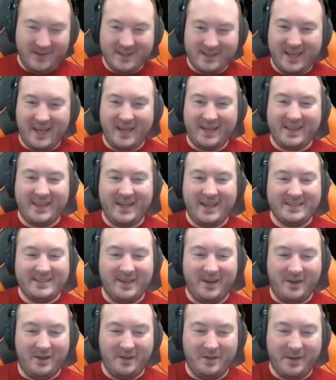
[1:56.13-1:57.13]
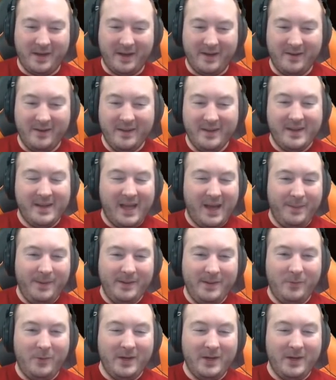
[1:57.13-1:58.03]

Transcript: what the heck that's all about. I mean,